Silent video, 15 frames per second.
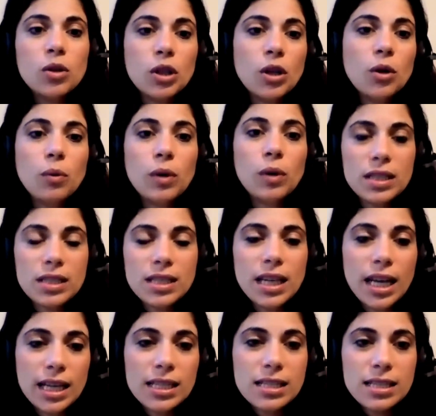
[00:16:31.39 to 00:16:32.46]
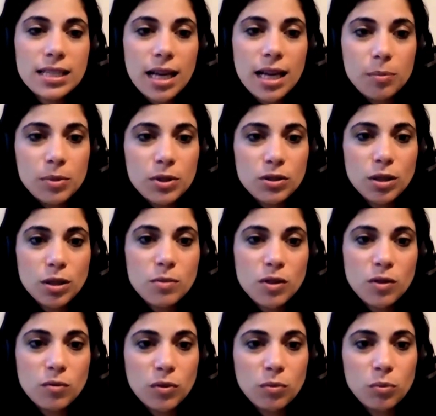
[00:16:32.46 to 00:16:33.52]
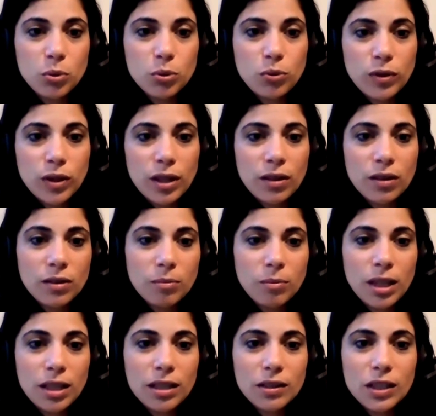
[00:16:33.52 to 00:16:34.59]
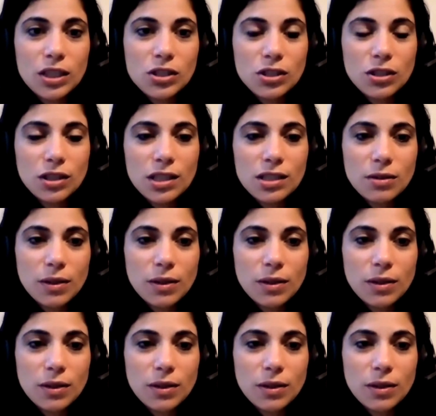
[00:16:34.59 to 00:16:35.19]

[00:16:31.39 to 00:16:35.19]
What is the next step in terms of improving my hearing journey?